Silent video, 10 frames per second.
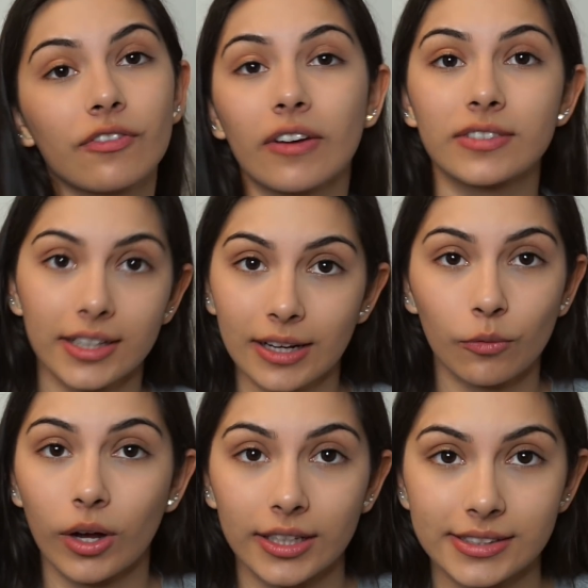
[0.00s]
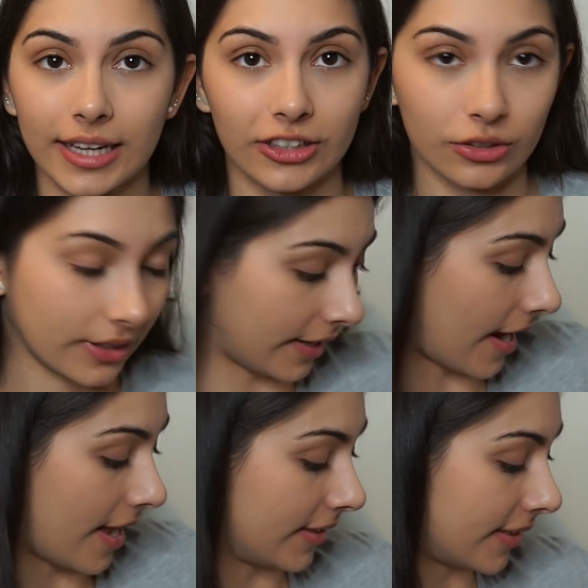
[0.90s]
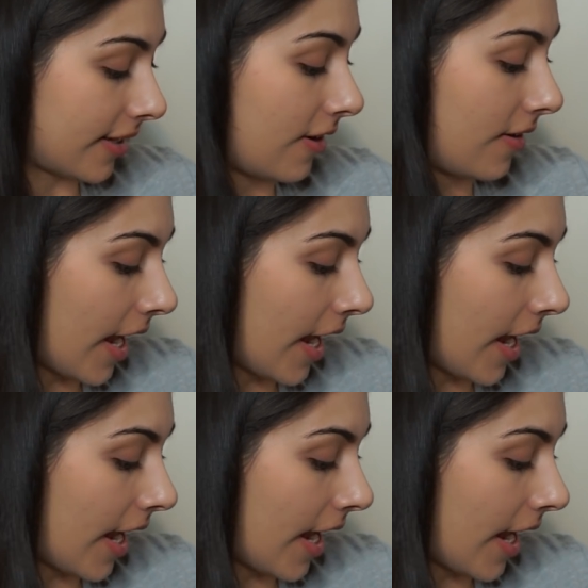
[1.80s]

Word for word: if I've done it once I can do it again so